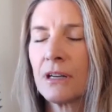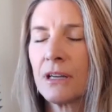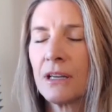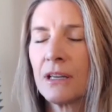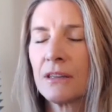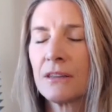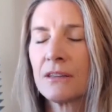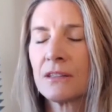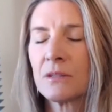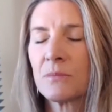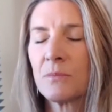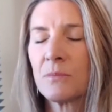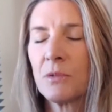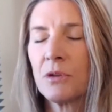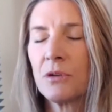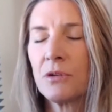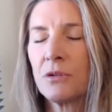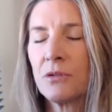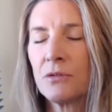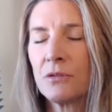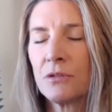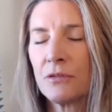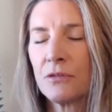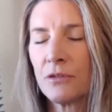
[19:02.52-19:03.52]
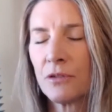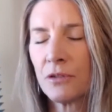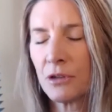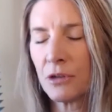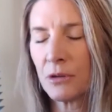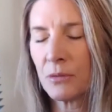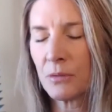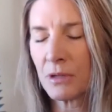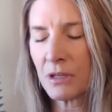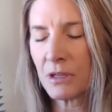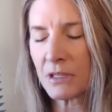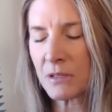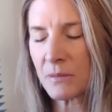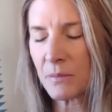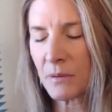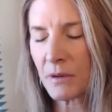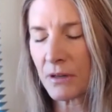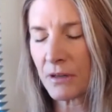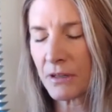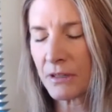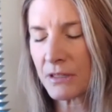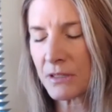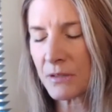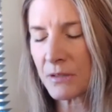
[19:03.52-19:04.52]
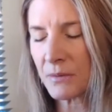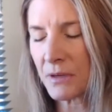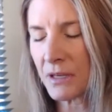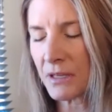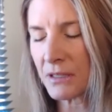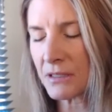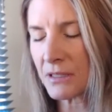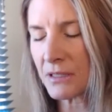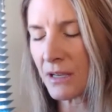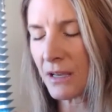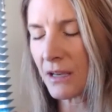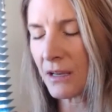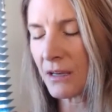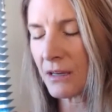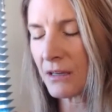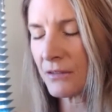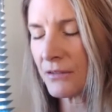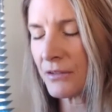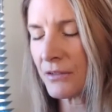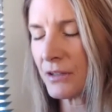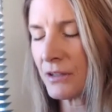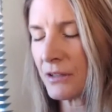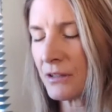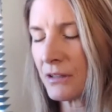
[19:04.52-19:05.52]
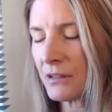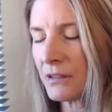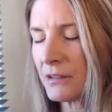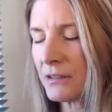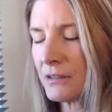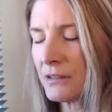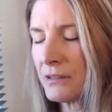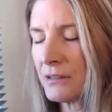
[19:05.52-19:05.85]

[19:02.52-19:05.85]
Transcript: this beautiful human experience we get to have here.